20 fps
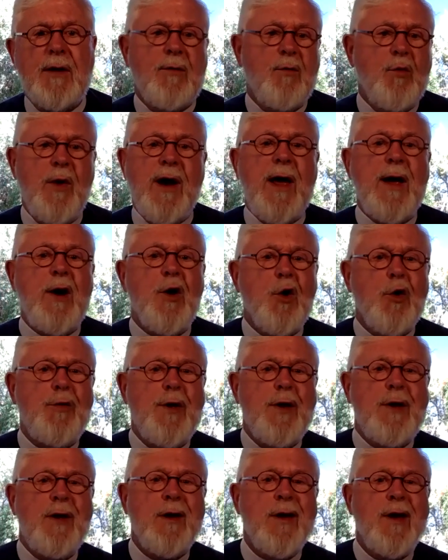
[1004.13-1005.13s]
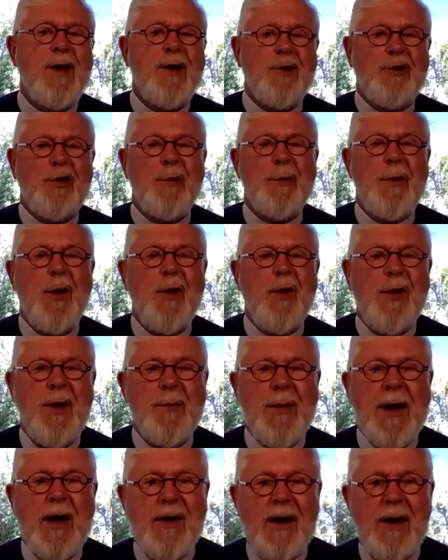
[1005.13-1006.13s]
When I heard the Sermon on the
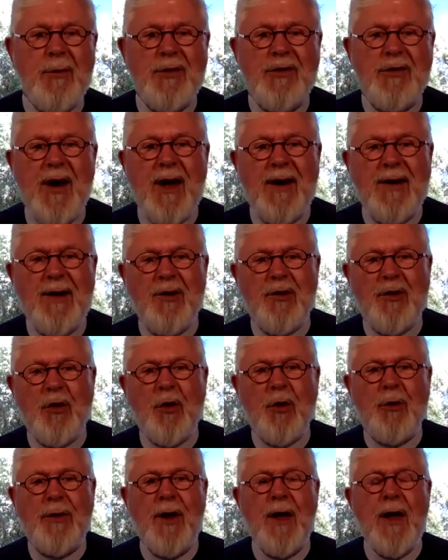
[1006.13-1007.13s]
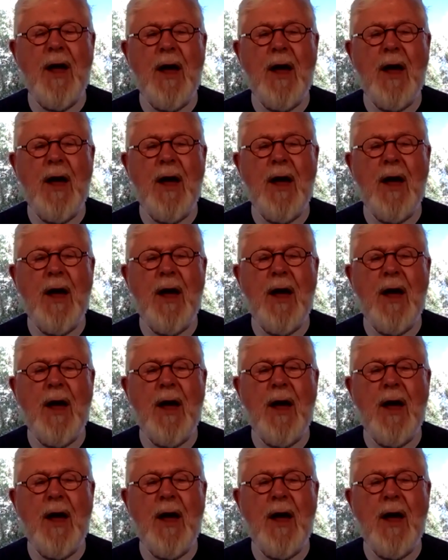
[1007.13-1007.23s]
Mount, I was 9 years old.